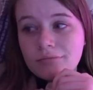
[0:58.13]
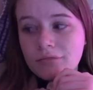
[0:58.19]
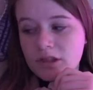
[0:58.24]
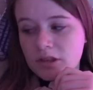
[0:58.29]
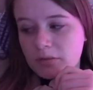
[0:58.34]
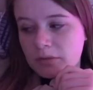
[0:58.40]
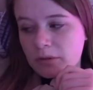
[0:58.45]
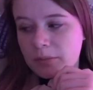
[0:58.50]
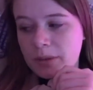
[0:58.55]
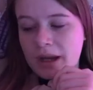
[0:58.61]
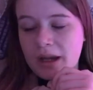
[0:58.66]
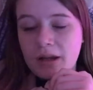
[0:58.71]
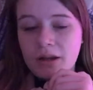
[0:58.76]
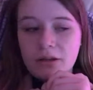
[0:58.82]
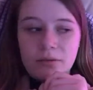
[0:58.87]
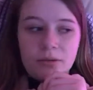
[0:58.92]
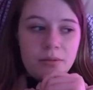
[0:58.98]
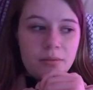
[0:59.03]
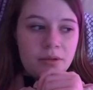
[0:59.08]
It's a real pain
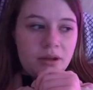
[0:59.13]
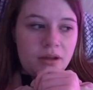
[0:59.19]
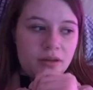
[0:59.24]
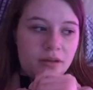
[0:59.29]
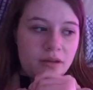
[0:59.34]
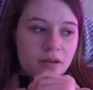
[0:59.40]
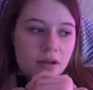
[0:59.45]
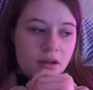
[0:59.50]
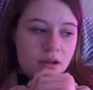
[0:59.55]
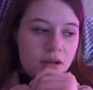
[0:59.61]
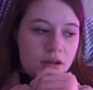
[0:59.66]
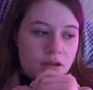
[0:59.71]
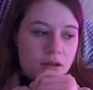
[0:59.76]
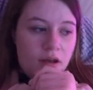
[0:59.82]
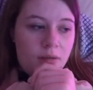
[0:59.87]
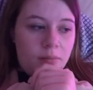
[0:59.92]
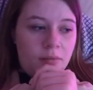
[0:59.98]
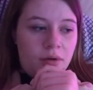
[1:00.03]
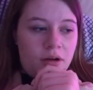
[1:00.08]
as well because
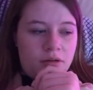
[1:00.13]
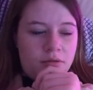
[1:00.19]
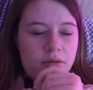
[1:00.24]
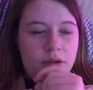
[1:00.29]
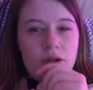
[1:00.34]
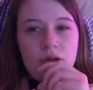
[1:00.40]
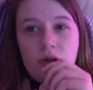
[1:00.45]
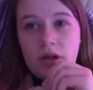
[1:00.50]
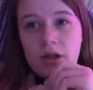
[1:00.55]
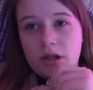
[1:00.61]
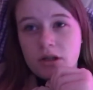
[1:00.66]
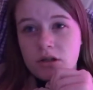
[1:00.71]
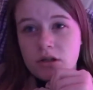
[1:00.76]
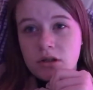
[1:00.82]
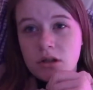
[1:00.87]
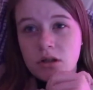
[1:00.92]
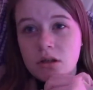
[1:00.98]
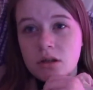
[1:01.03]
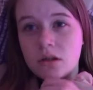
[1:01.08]
like my last week of
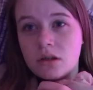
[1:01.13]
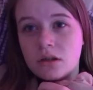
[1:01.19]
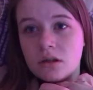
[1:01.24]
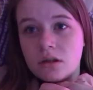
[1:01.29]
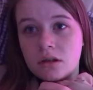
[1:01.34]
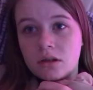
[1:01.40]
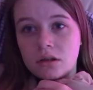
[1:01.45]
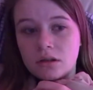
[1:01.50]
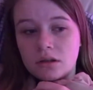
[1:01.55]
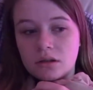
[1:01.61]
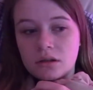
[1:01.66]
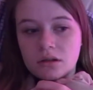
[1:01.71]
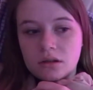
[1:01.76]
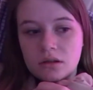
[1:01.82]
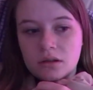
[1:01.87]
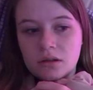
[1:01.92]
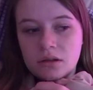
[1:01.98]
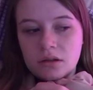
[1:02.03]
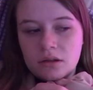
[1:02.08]
college.
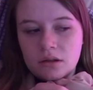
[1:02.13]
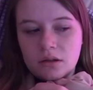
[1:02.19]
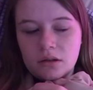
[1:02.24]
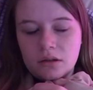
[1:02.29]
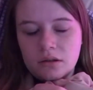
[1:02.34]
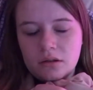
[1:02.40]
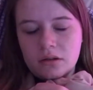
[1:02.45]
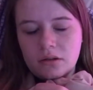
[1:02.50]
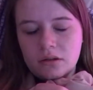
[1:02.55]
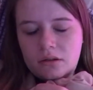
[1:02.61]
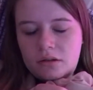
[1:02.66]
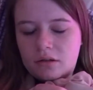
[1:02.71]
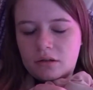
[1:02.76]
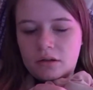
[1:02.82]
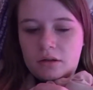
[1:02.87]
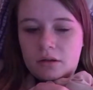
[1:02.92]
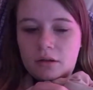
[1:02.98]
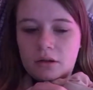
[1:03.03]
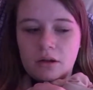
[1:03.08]
It's like
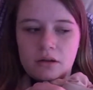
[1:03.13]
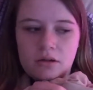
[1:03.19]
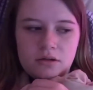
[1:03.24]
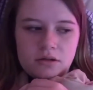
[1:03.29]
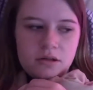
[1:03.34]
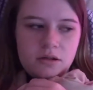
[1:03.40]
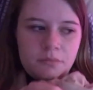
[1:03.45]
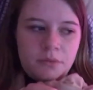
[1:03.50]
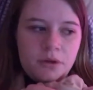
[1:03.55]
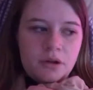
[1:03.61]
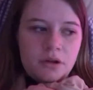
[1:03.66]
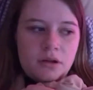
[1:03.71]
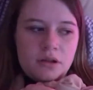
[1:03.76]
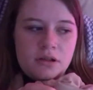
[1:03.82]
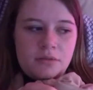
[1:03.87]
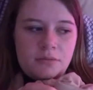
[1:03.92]
I'll go, I'm going